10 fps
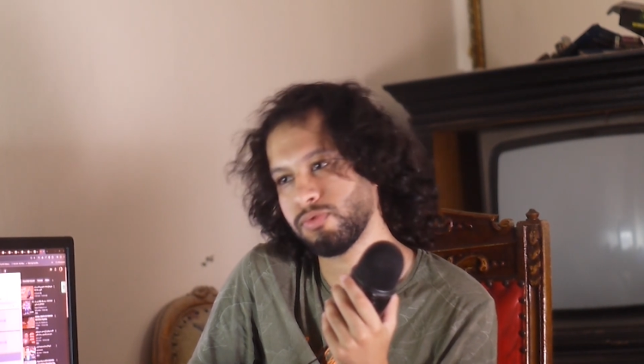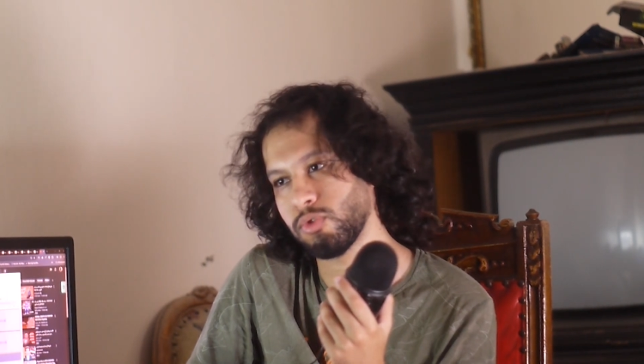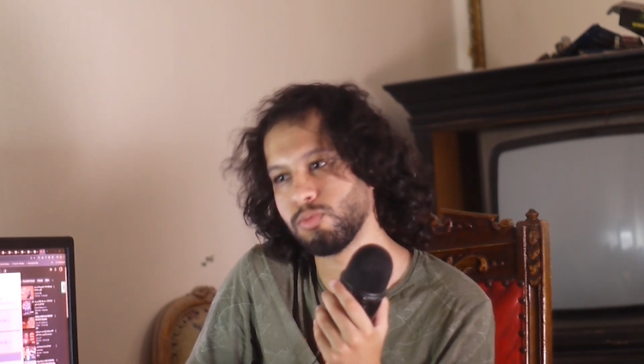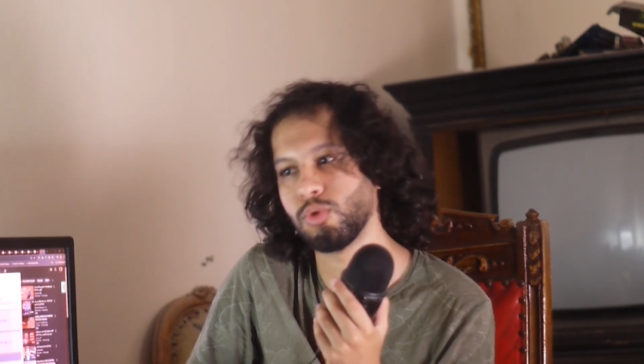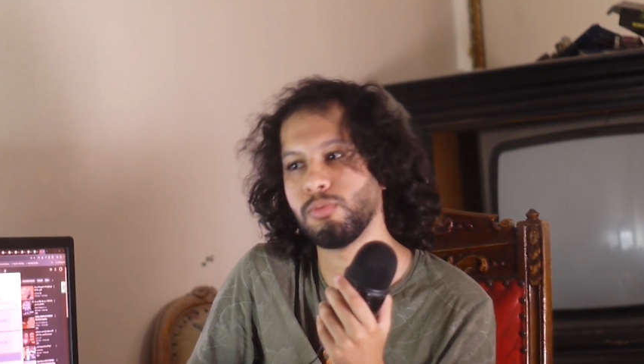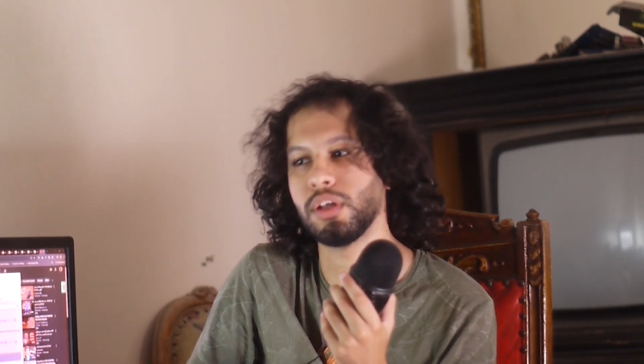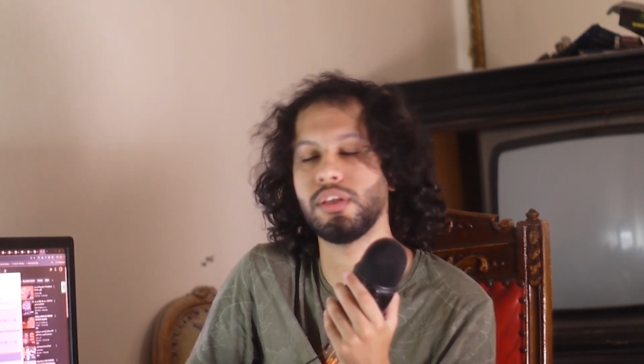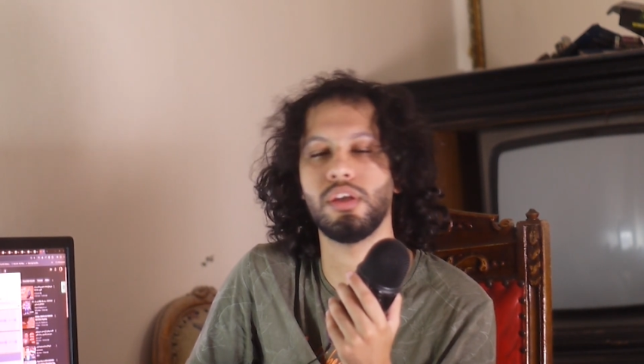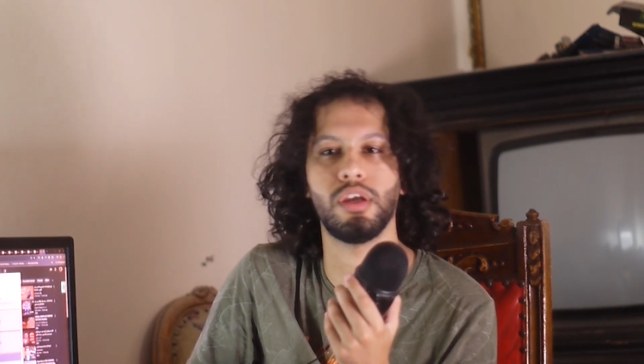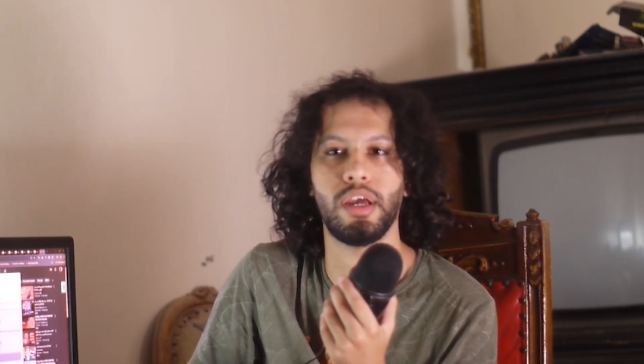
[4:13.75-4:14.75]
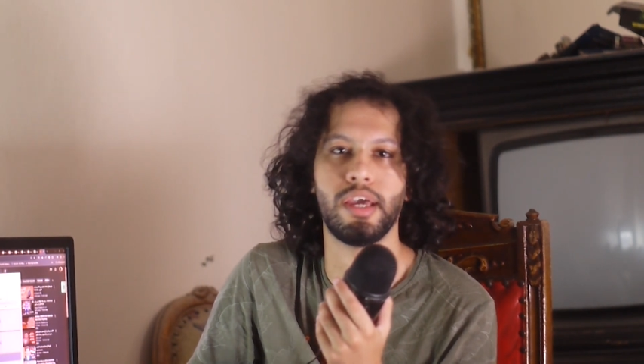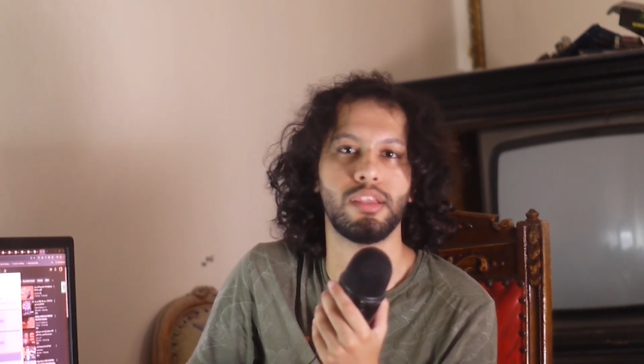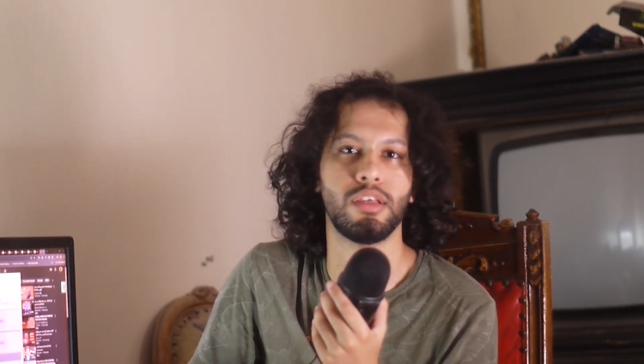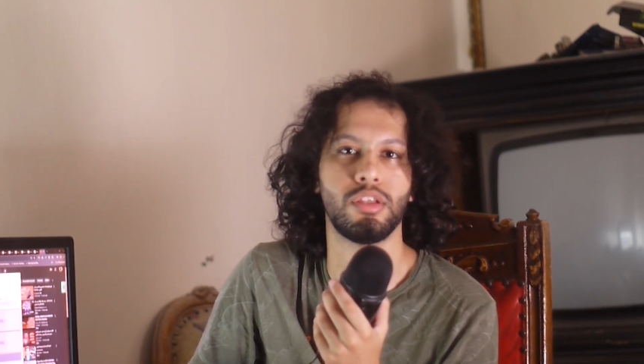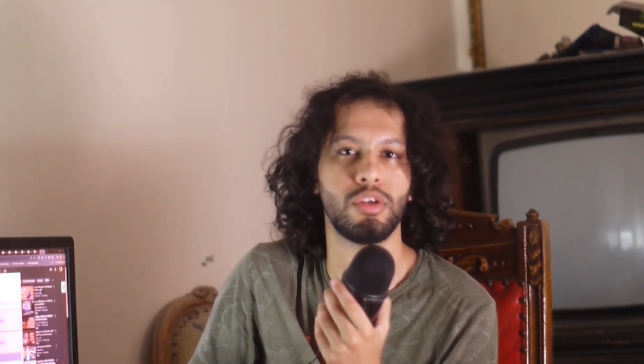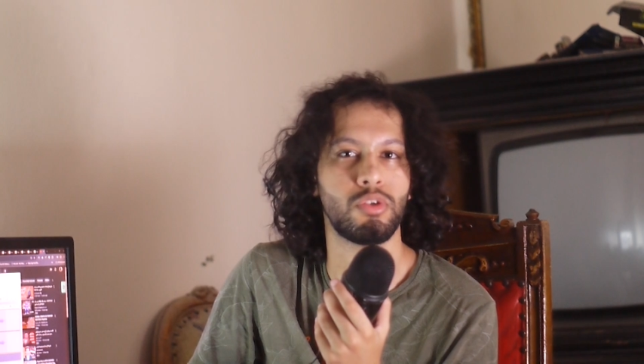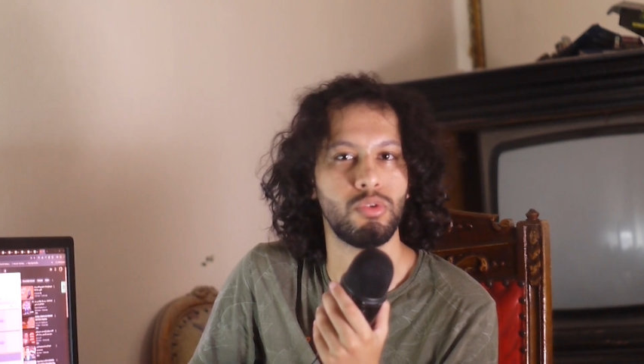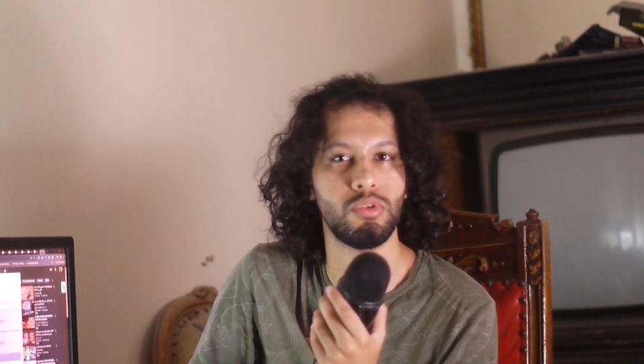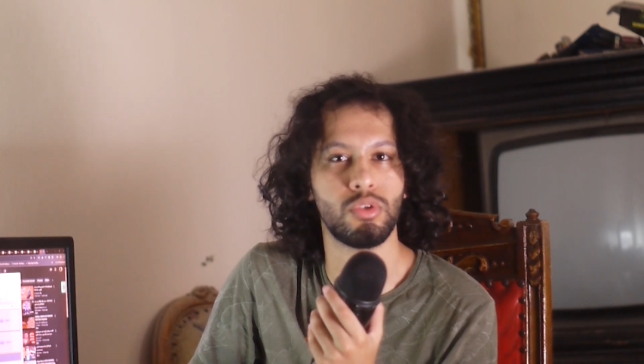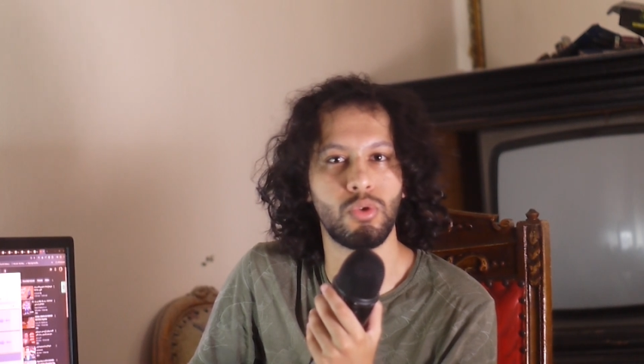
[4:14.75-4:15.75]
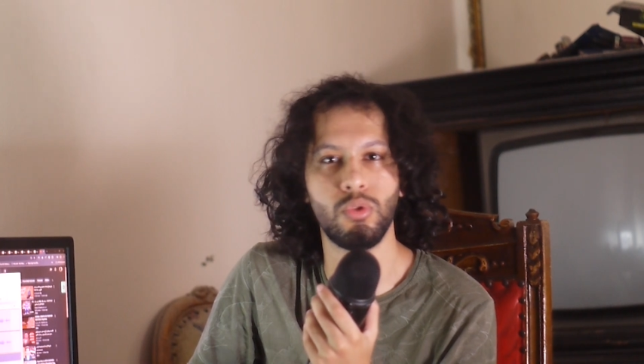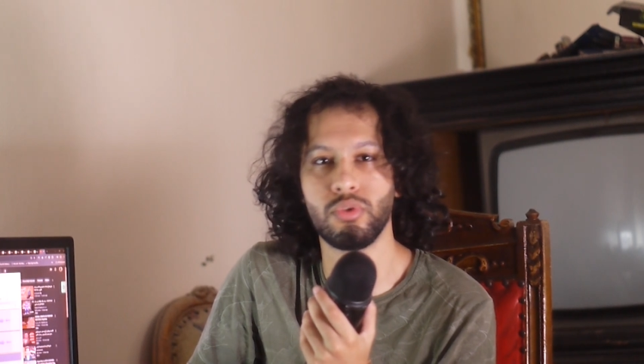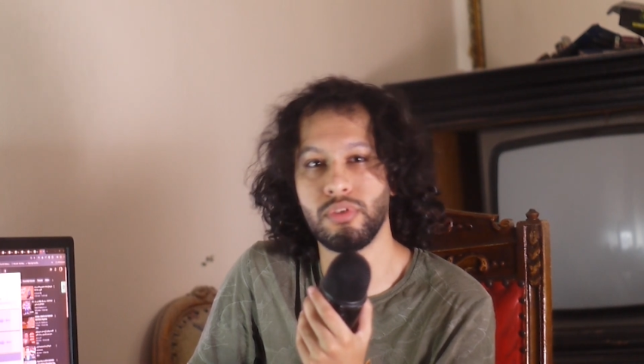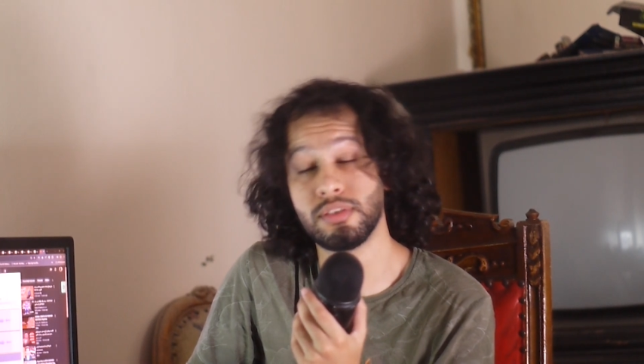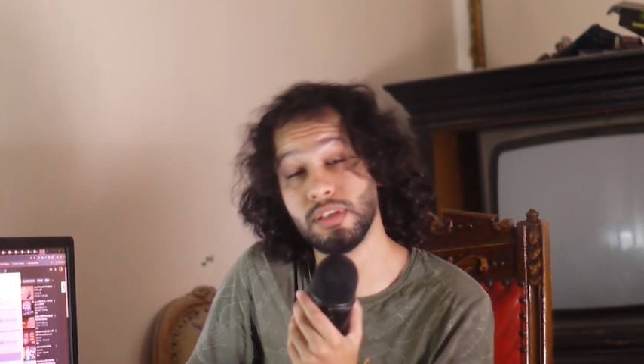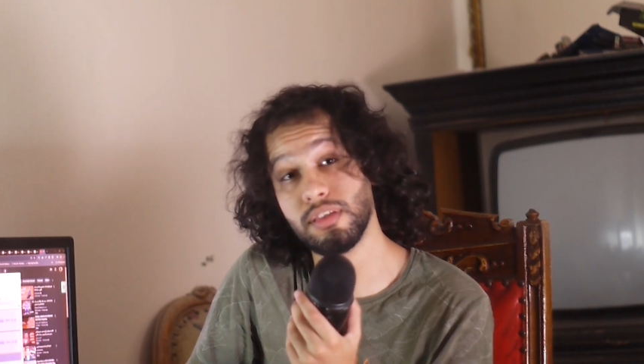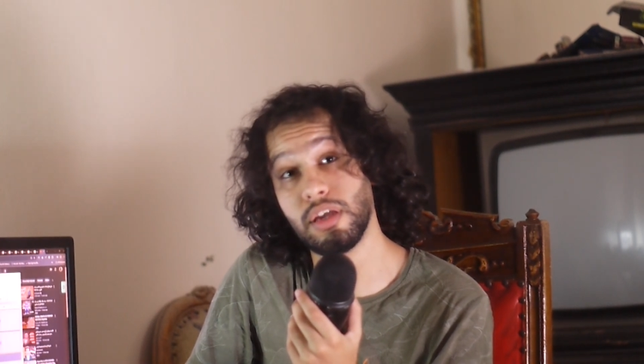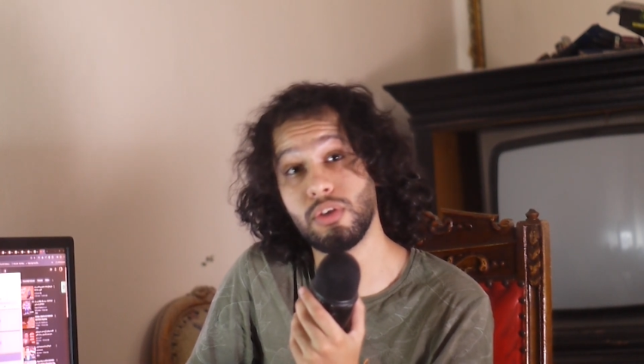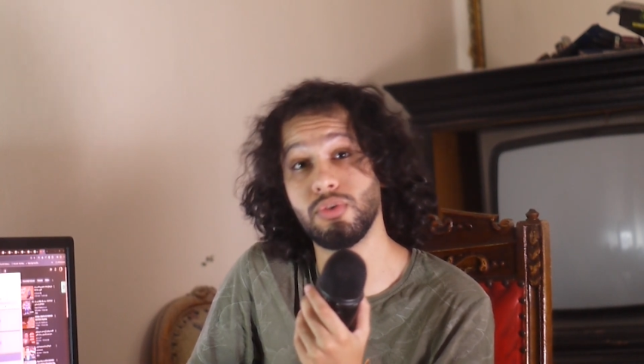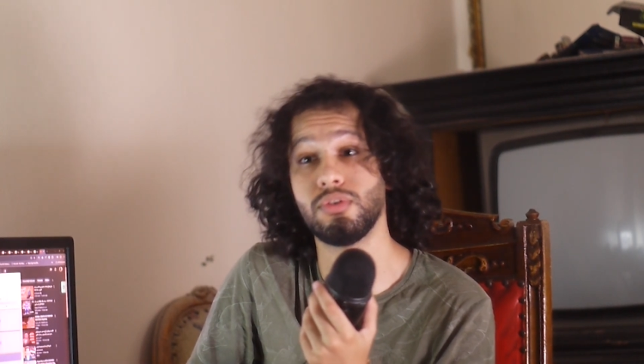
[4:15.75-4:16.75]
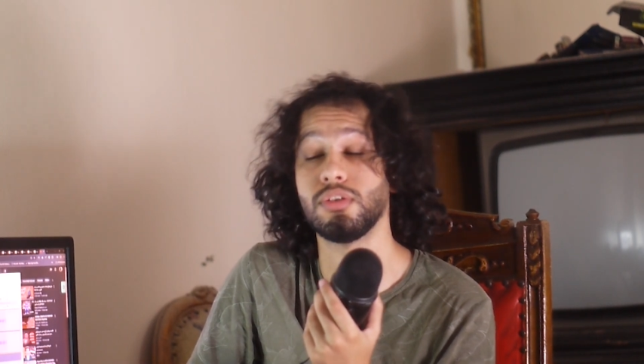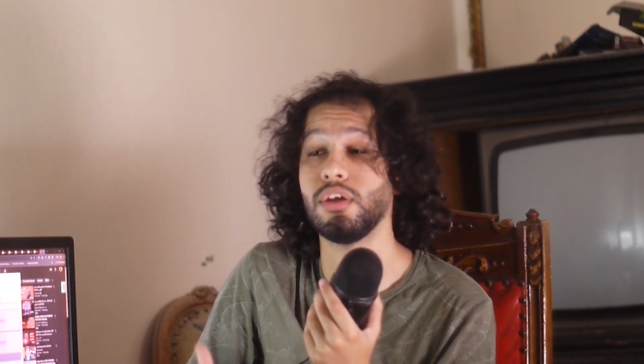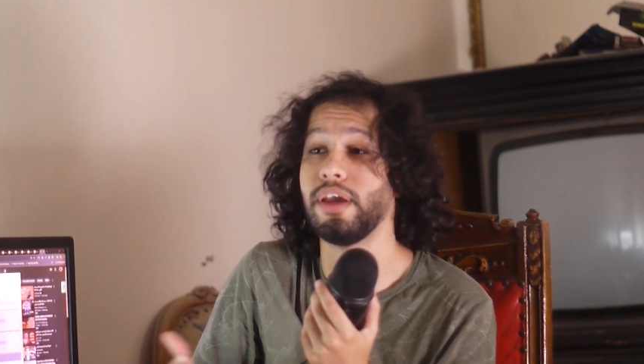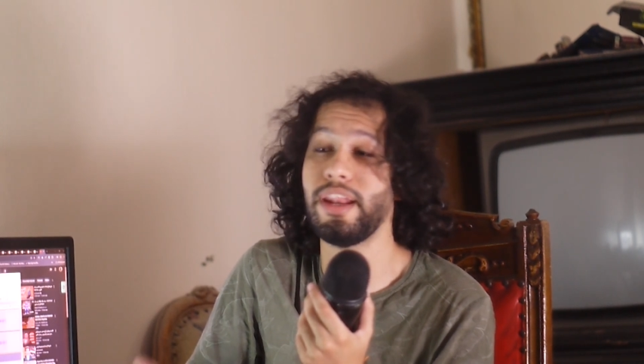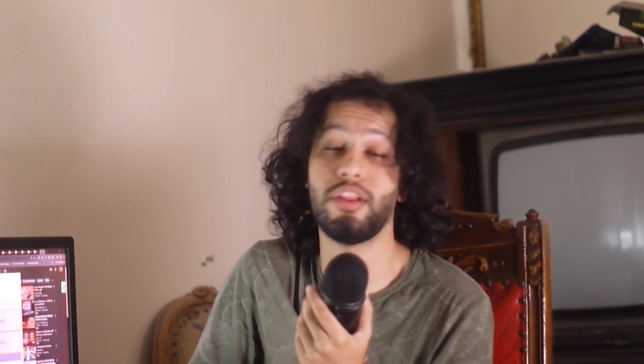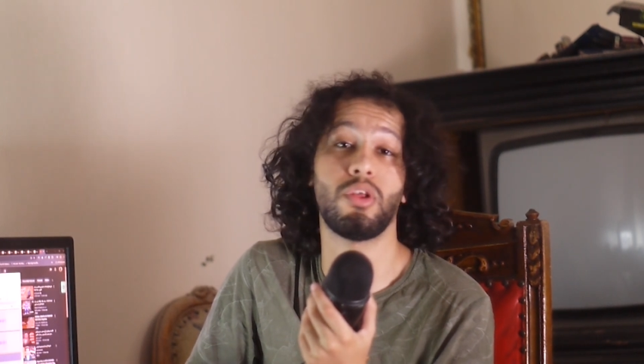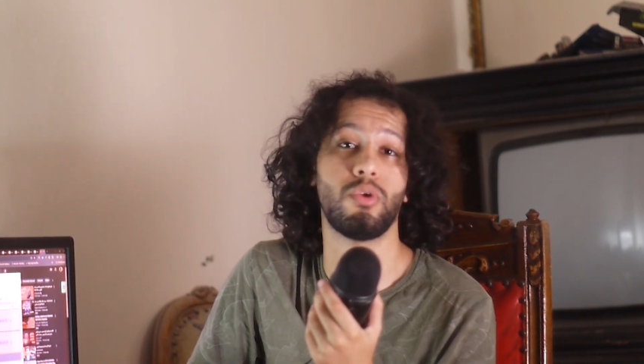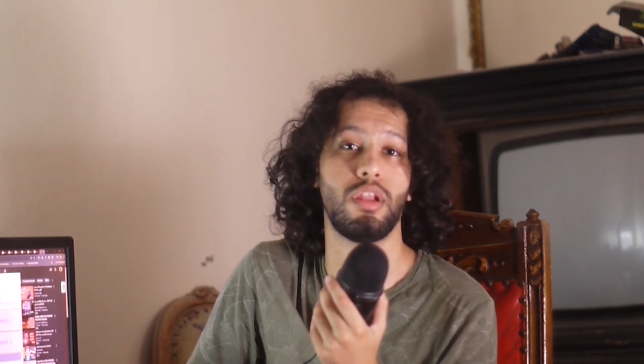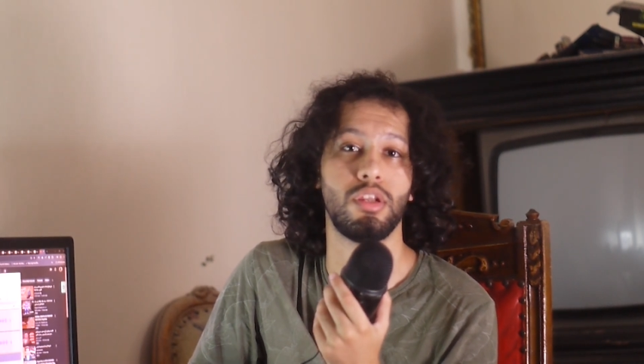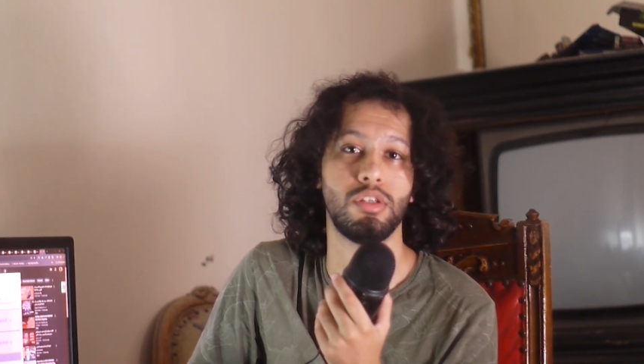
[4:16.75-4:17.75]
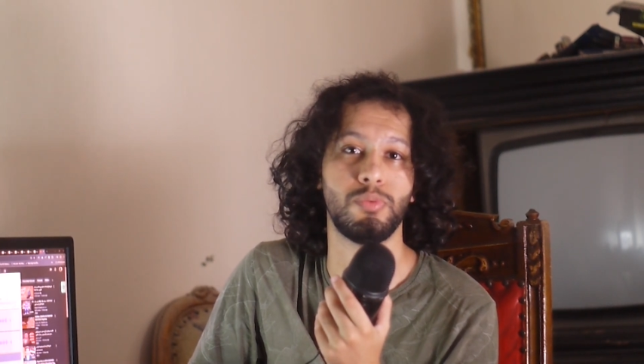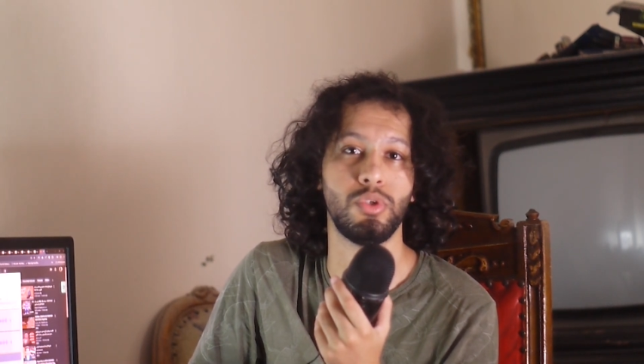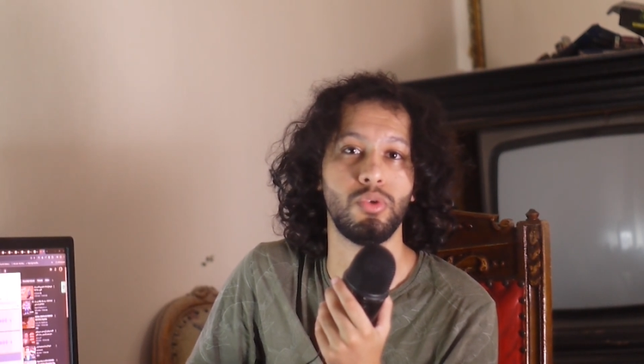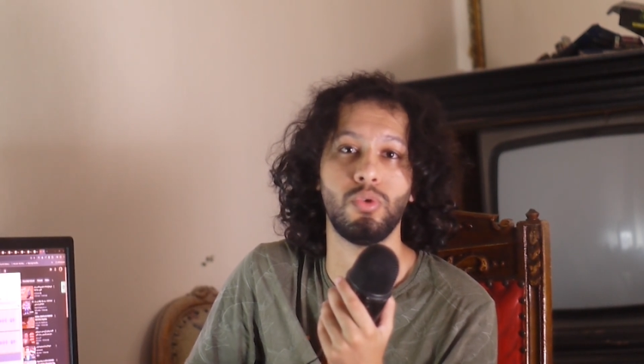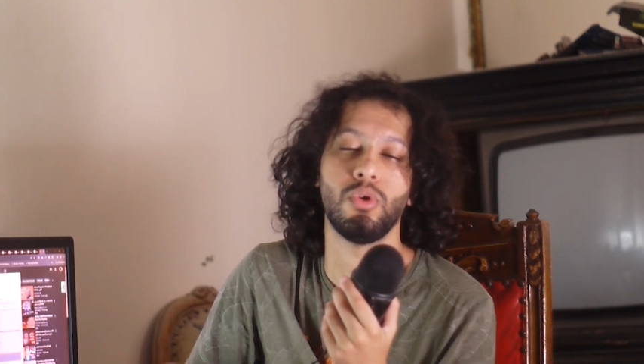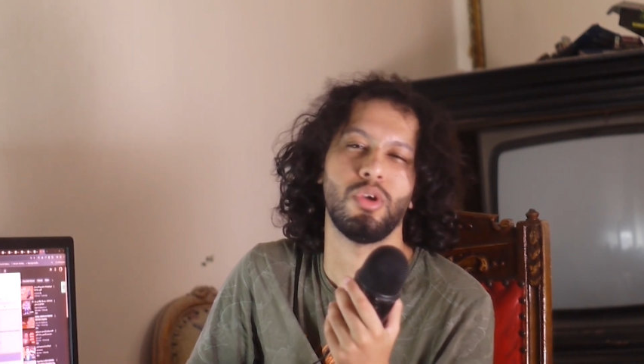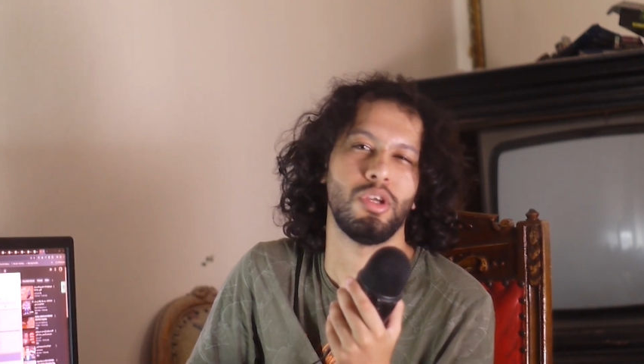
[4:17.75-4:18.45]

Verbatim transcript: for more money and an included cooler that's not that good and an integrated GPU.